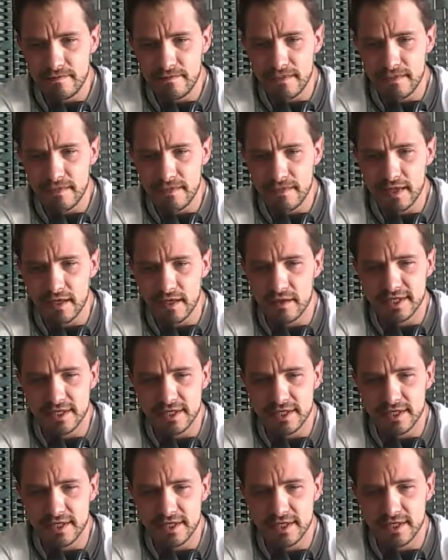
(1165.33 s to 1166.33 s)
I'm
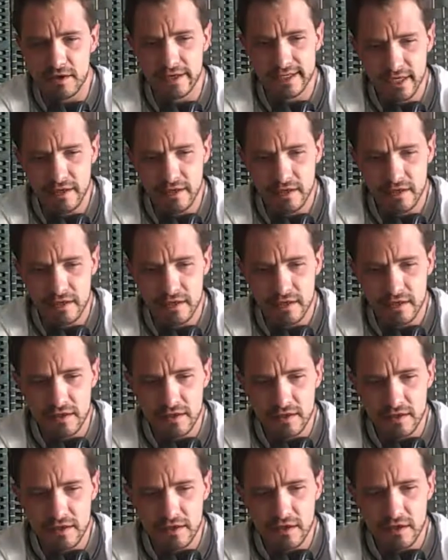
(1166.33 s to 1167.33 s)
sorry to say
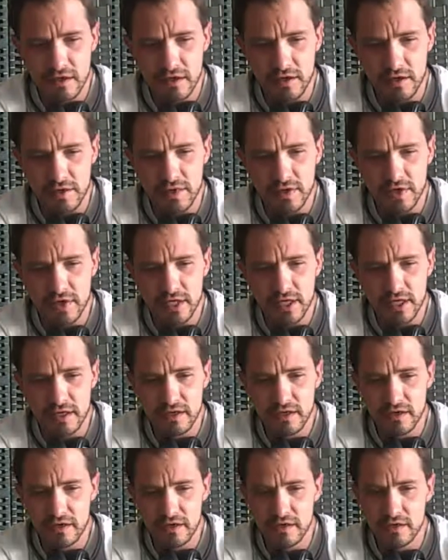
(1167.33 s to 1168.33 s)
our community
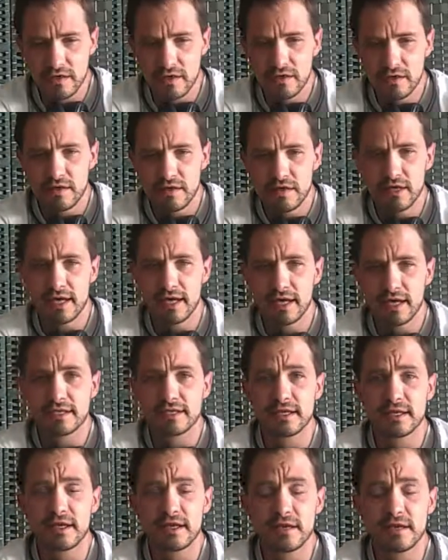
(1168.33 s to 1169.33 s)
has
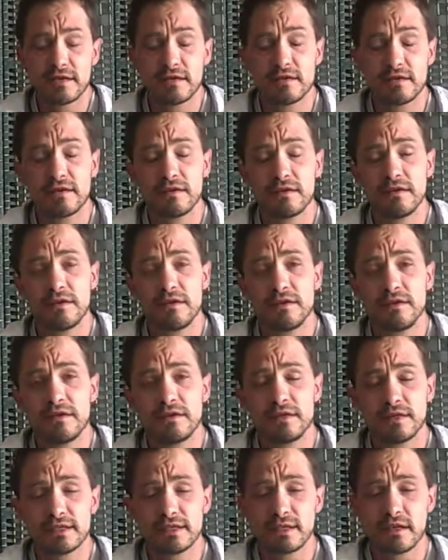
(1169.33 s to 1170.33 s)

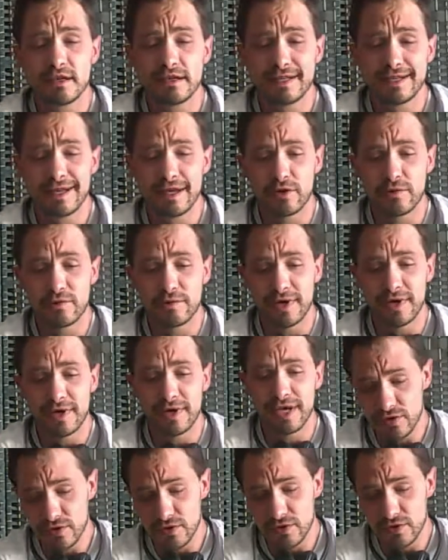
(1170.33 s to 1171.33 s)
gone down by
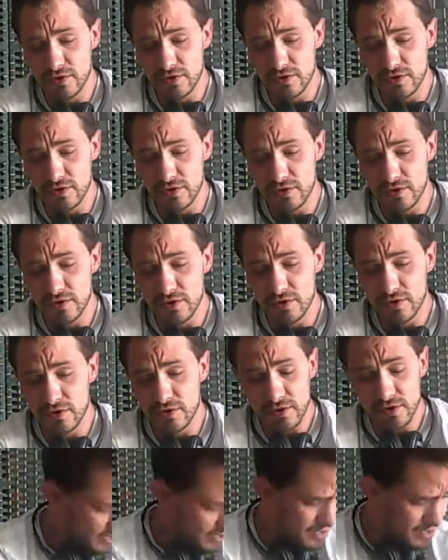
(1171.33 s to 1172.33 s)
2.
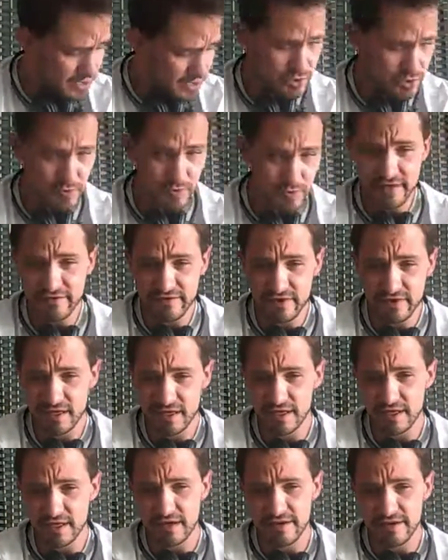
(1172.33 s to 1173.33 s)
I do believe that
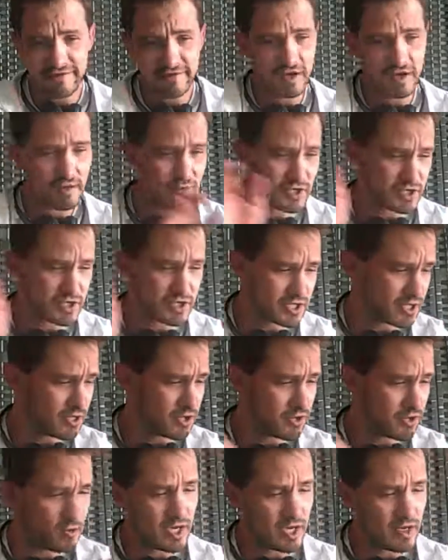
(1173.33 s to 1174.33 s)
the fuck Michelle
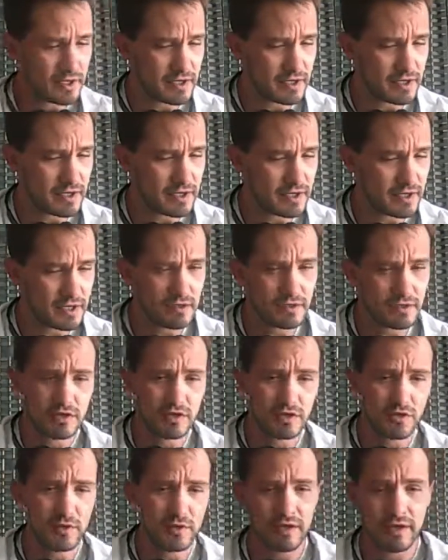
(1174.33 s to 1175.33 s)
Obama,
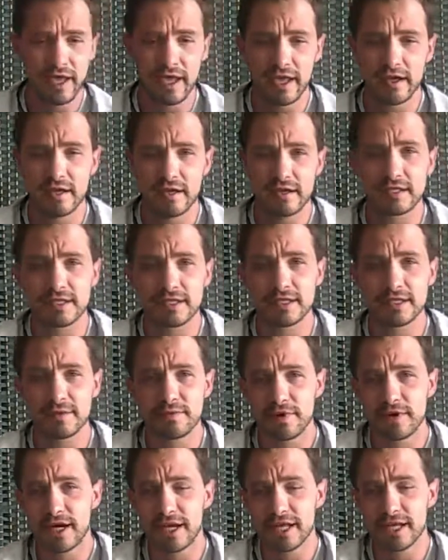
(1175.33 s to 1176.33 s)
while gained us a
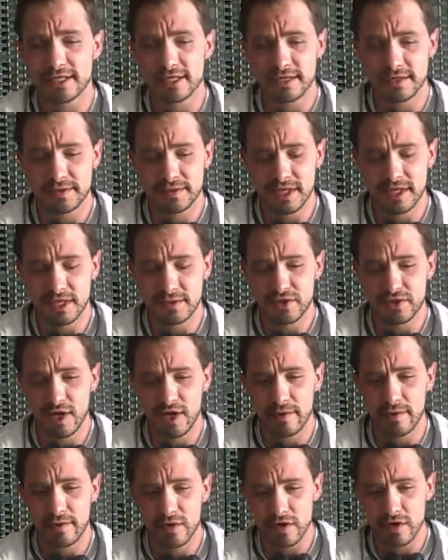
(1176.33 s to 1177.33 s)

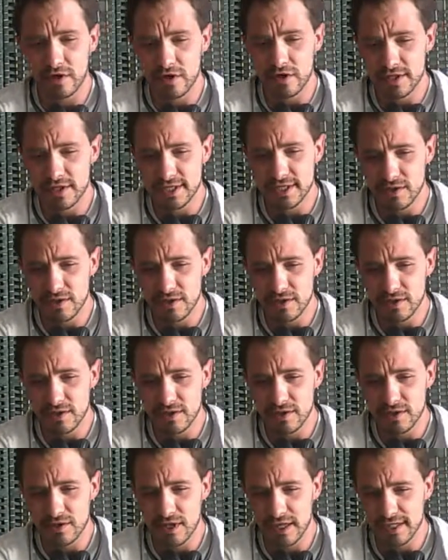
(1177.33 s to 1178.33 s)
subscriber, also lost
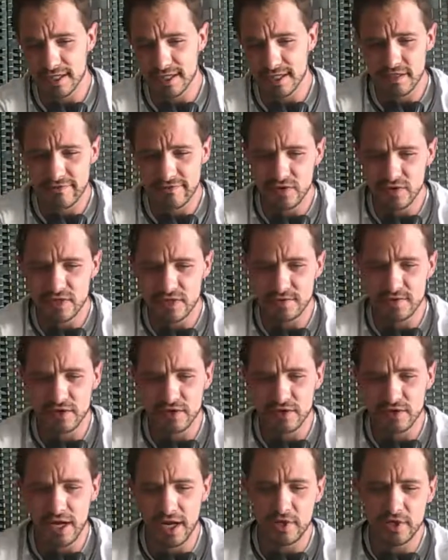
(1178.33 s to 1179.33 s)
us a few
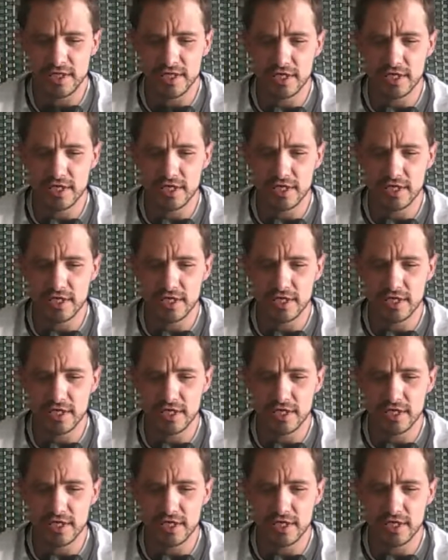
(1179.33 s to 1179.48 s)
subscribers.